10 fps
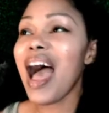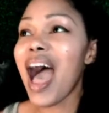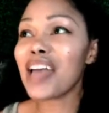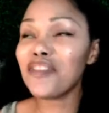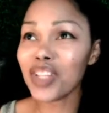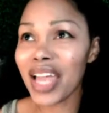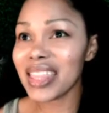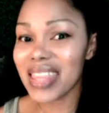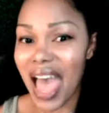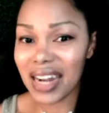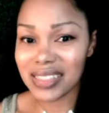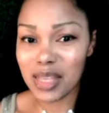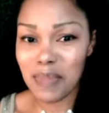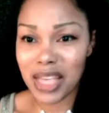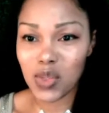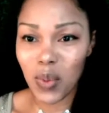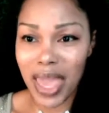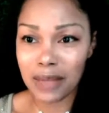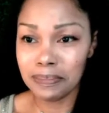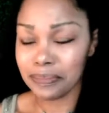I feel like that is the best
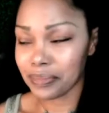way